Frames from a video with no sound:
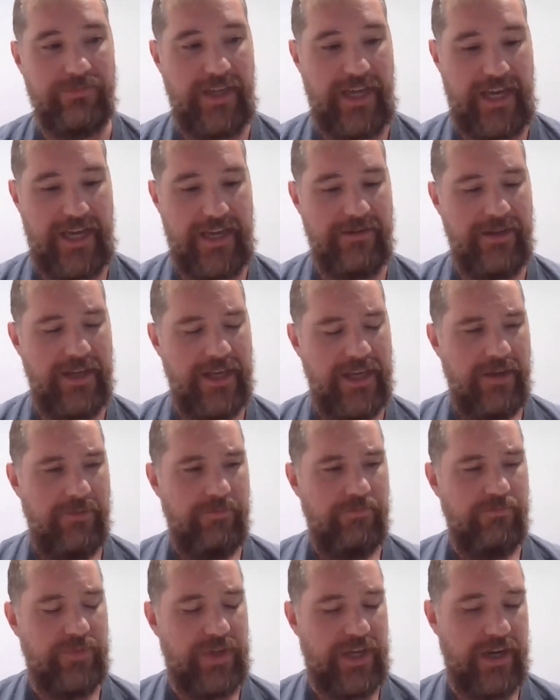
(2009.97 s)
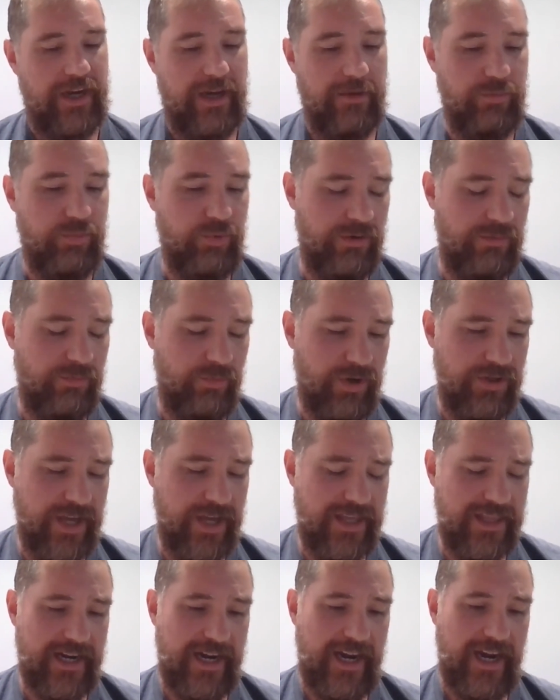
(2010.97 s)
And one
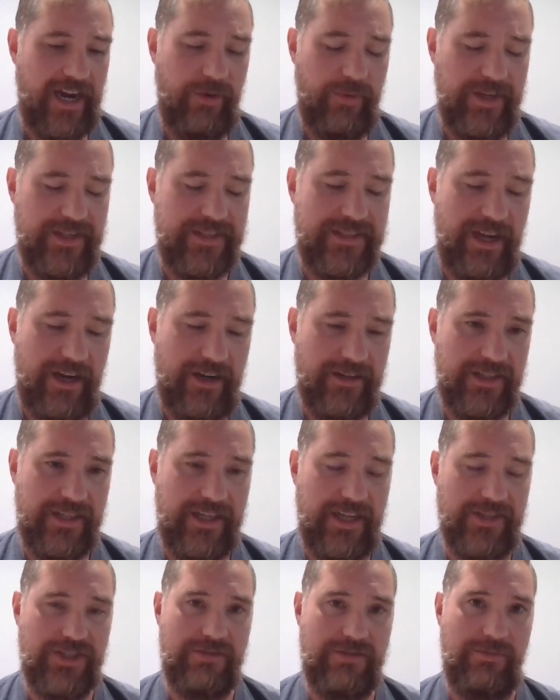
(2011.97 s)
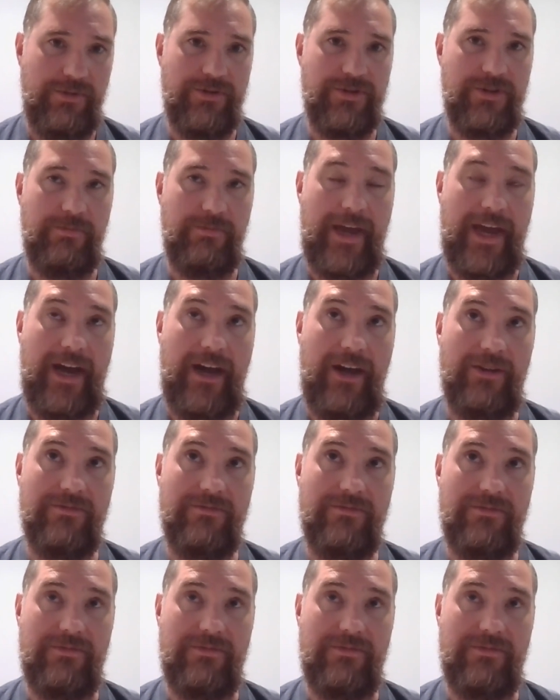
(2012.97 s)
thing that I always talk to customers about,